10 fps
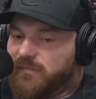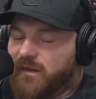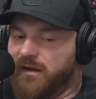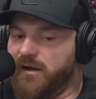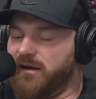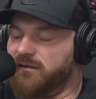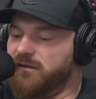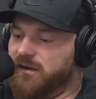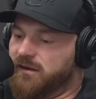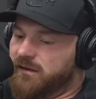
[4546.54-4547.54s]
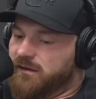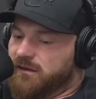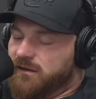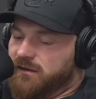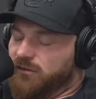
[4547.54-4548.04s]
and
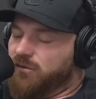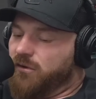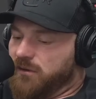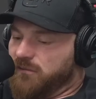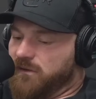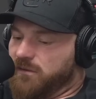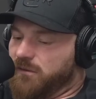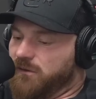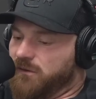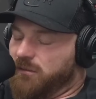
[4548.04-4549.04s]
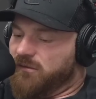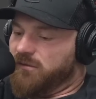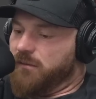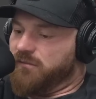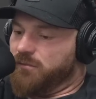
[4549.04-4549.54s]
you know what I'm talking about. Them
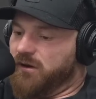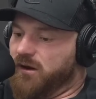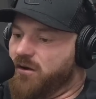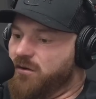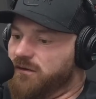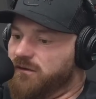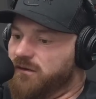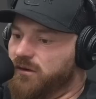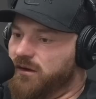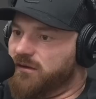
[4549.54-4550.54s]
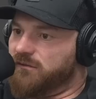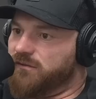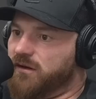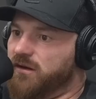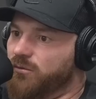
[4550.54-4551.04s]
steps are pretty cold until you hit that
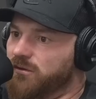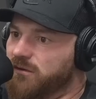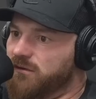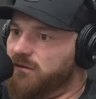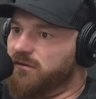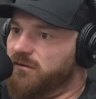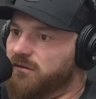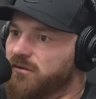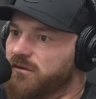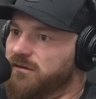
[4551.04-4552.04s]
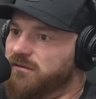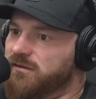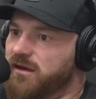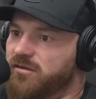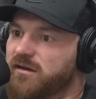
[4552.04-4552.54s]
fucking wood on the Orleans
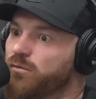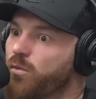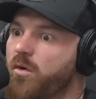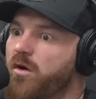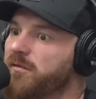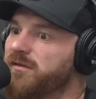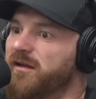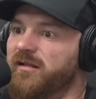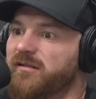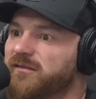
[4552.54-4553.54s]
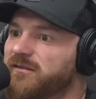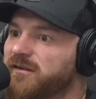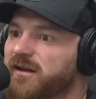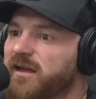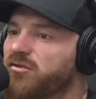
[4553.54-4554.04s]
stage, and it's warm as hell.
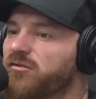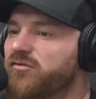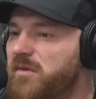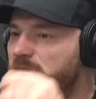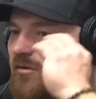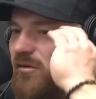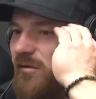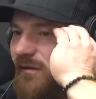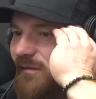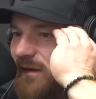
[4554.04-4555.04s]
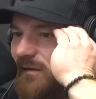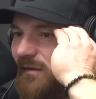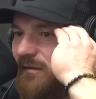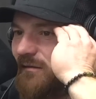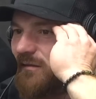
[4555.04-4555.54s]
And I just remember all these
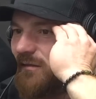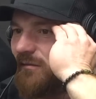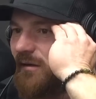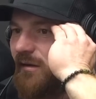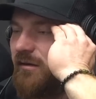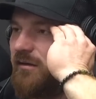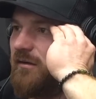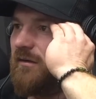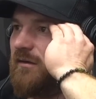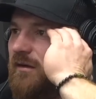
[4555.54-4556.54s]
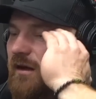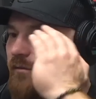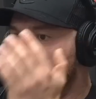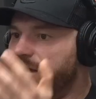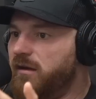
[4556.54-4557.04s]
details because I was like, I
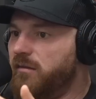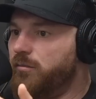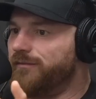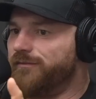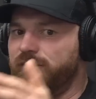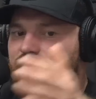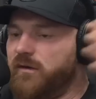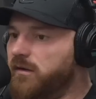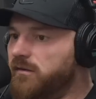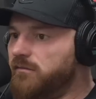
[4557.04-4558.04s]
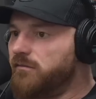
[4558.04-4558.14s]
was there. But fucking